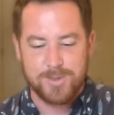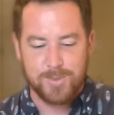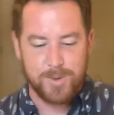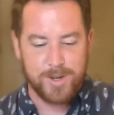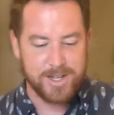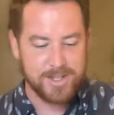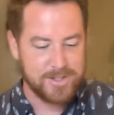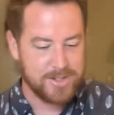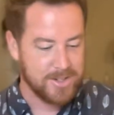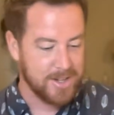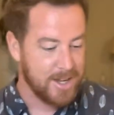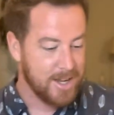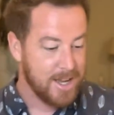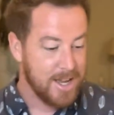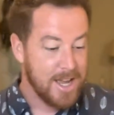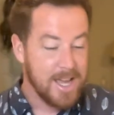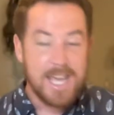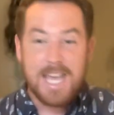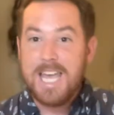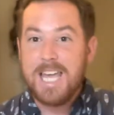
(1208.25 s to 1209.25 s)
which.
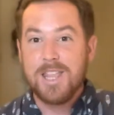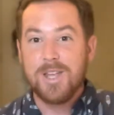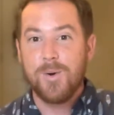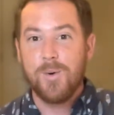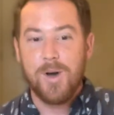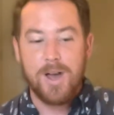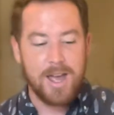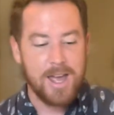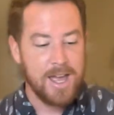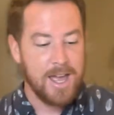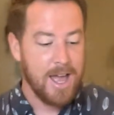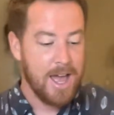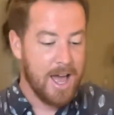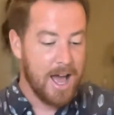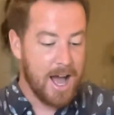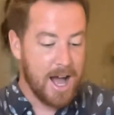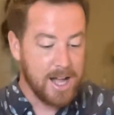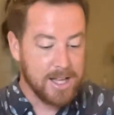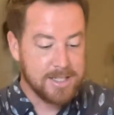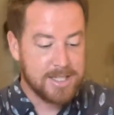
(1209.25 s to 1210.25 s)
Either way,
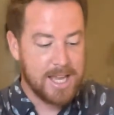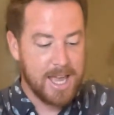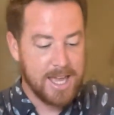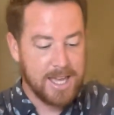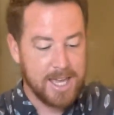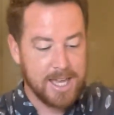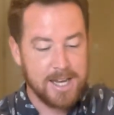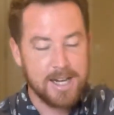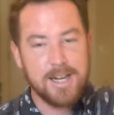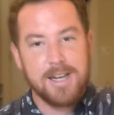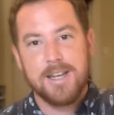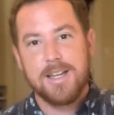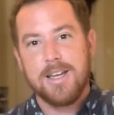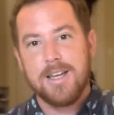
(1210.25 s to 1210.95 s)
I'll take it.